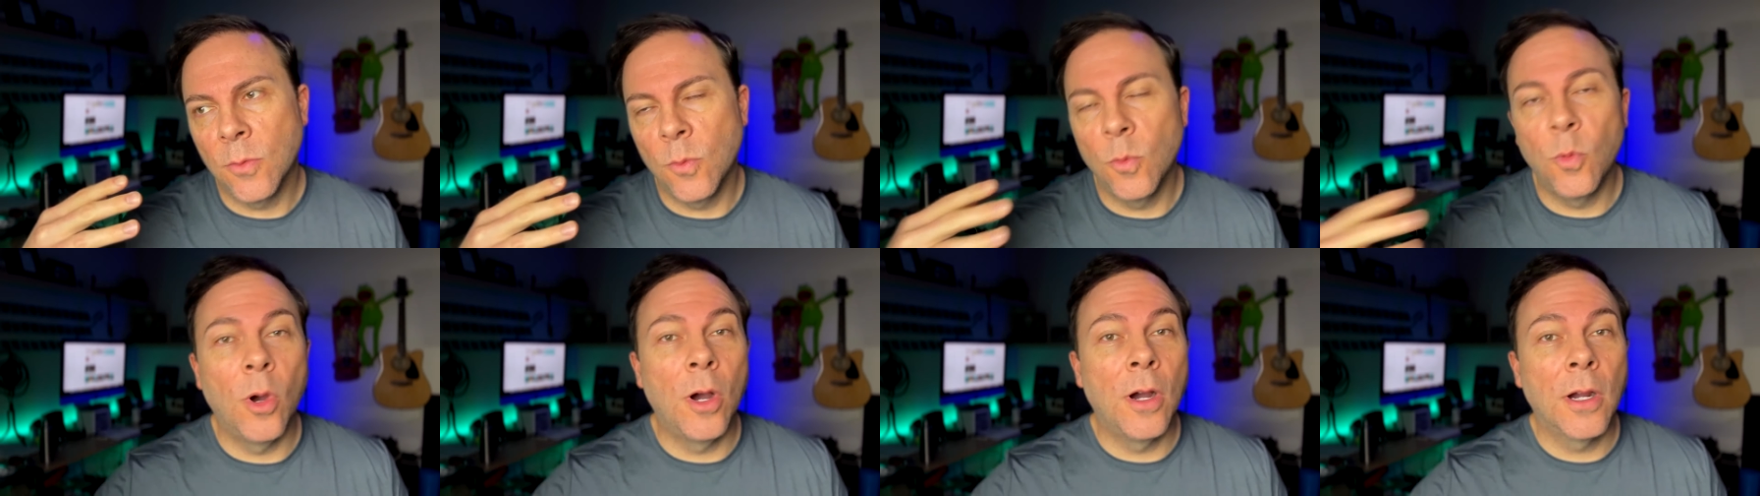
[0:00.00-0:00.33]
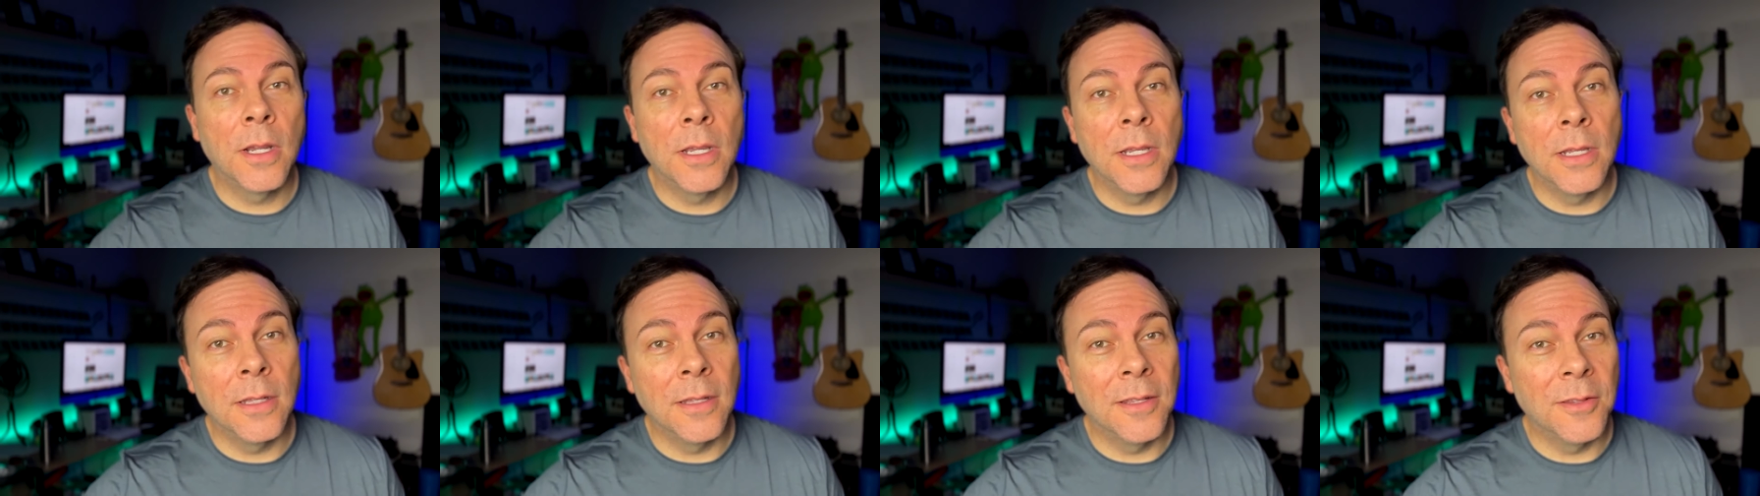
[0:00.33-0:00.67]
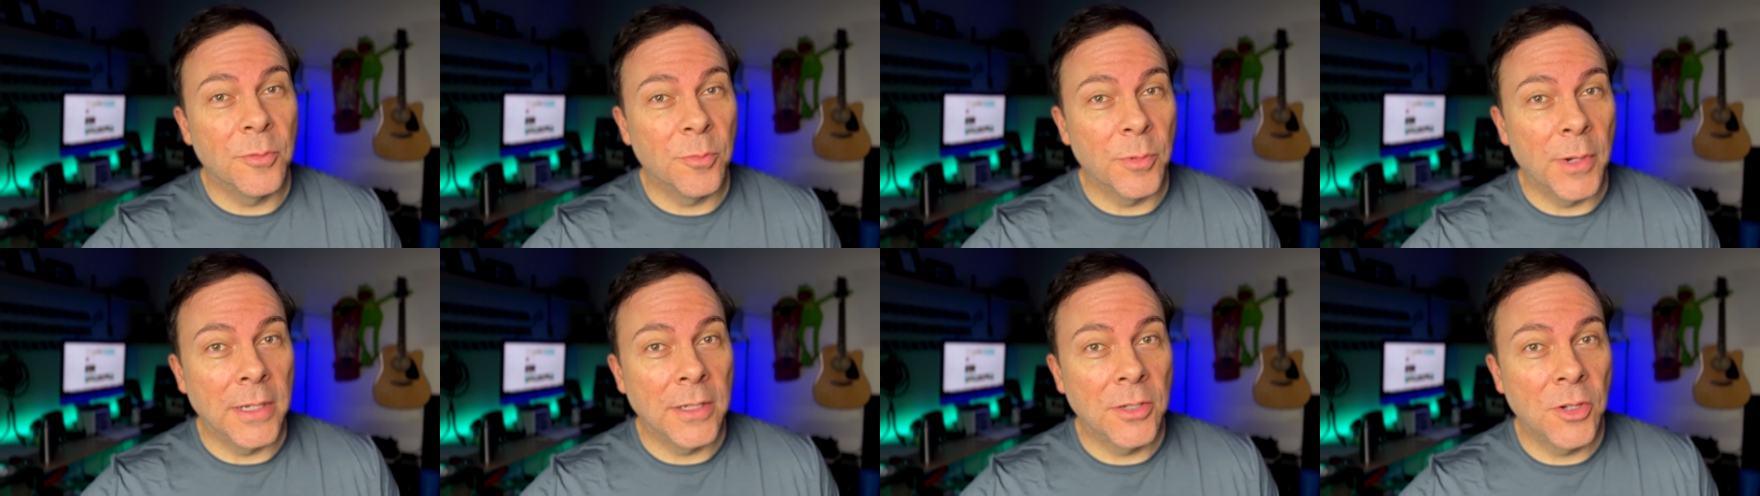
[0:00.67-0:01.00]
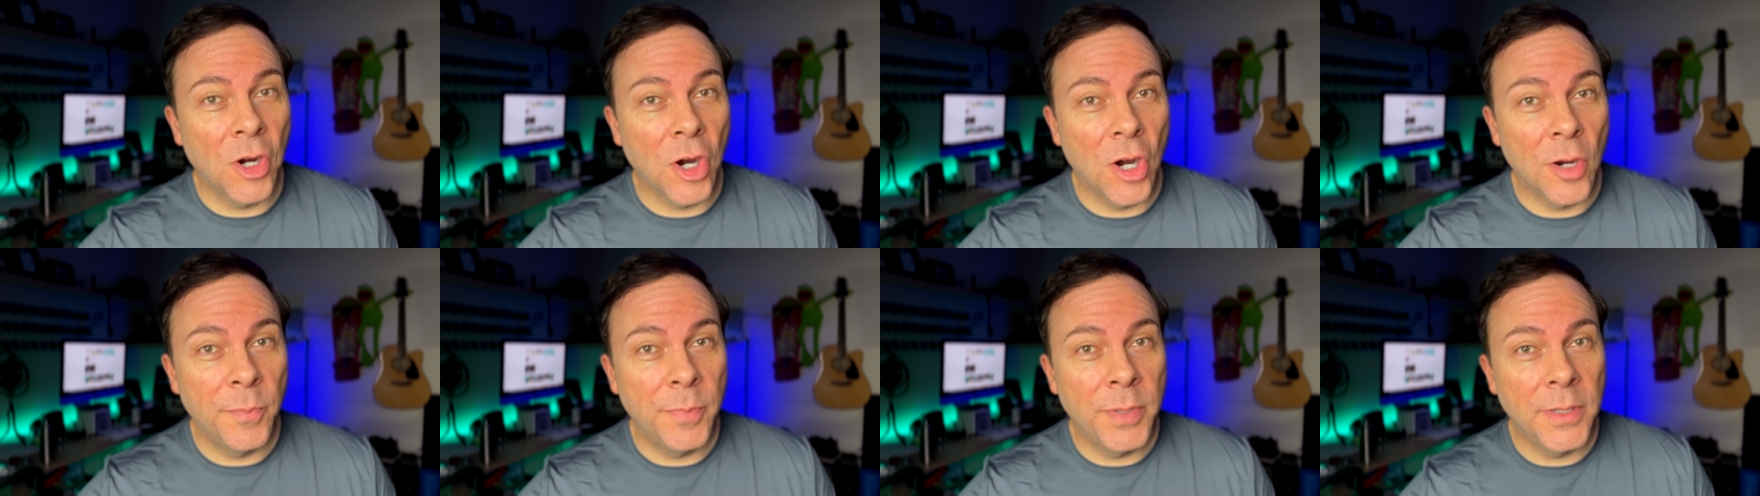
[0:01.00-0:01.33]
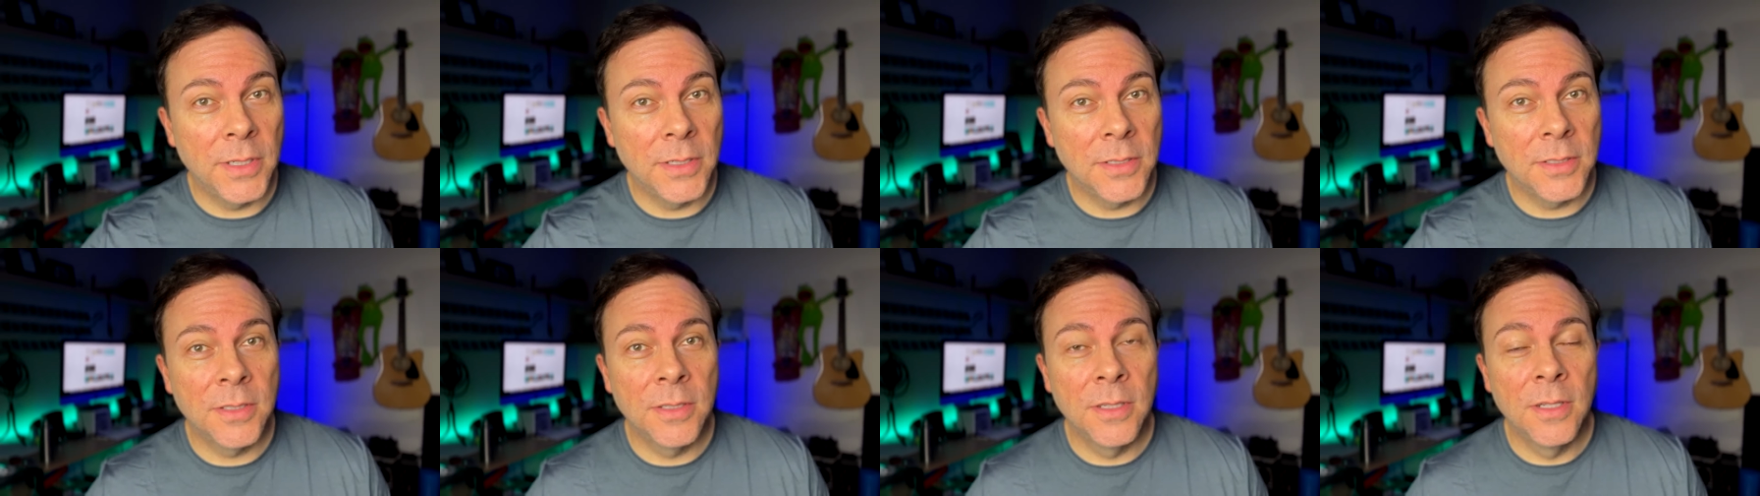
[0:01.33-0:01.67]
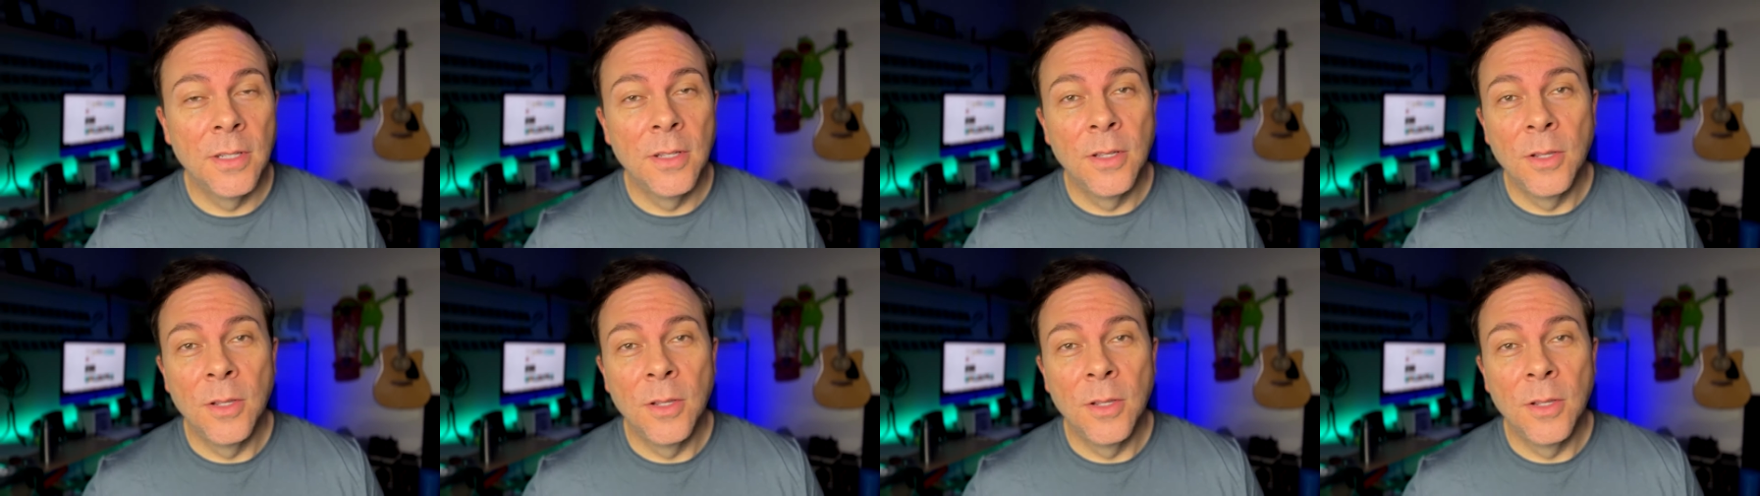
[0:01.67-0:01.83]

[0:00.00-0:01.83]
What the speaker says: walking the red carpet,